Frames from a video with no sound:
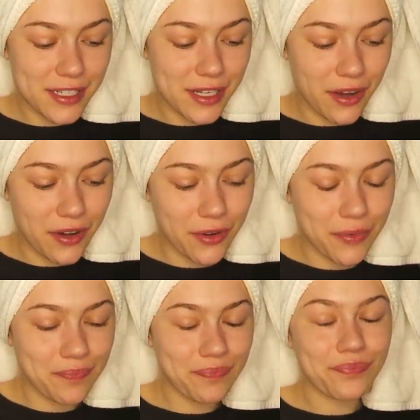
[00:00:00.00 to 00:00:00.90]

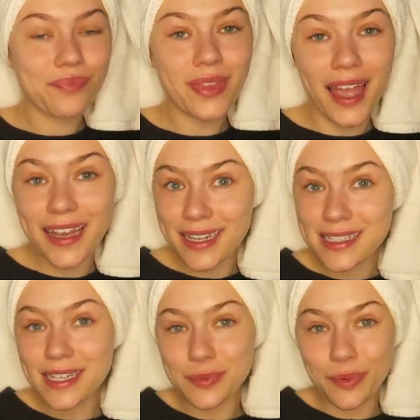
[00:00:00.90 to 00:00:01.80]
So I
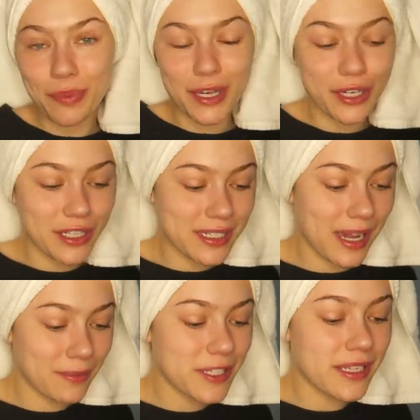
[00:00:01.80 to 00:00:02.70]
guess this would be a good
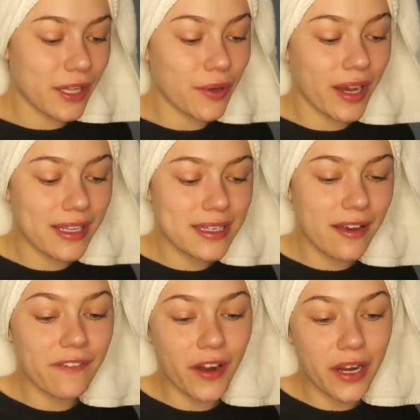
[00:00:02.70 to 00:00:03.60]
time to tell you guys
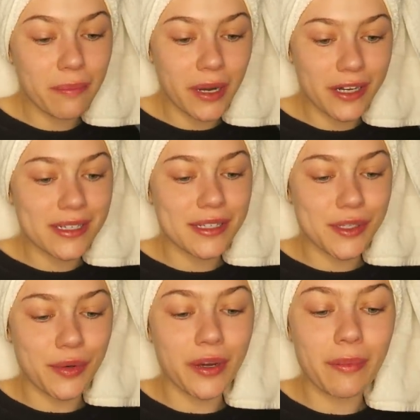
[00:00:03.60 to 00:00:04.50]
a very embarrassing
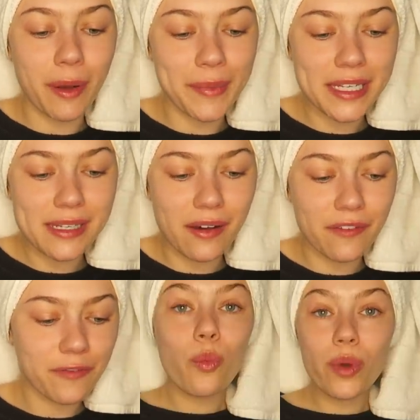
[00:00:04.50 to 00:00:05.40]
story about myself.